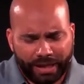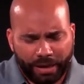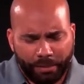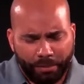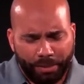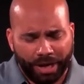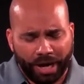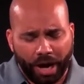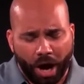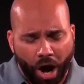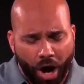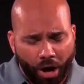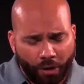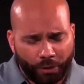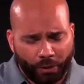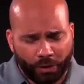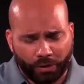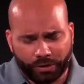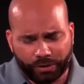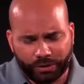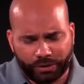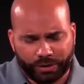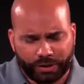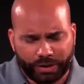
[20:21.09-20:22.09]
but
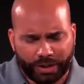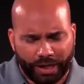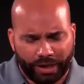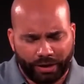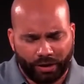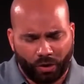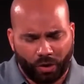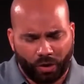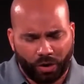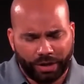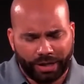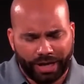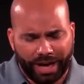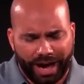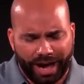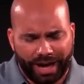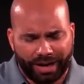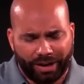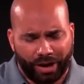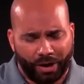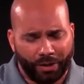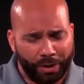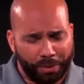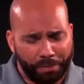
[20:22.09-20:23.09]
others, and Lord
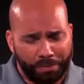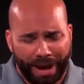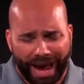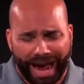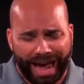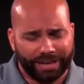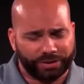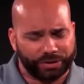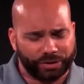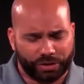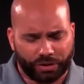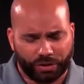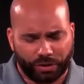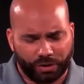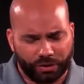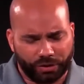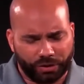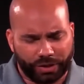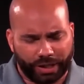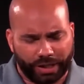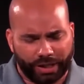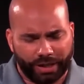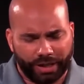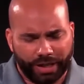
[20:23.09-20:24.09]
God, other
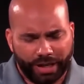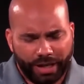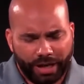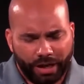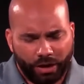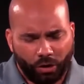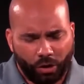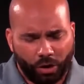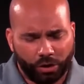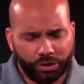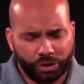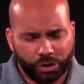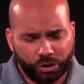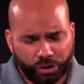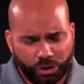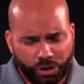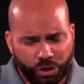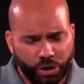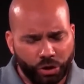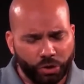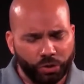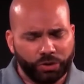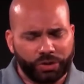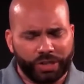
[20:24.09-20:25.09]
pastors, and Lord, just
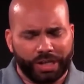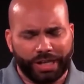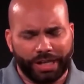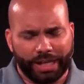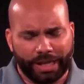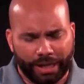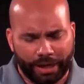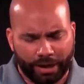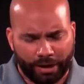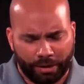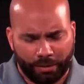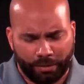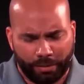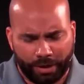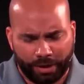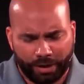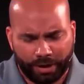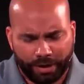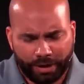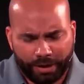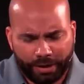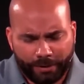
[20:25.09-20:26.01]
using him.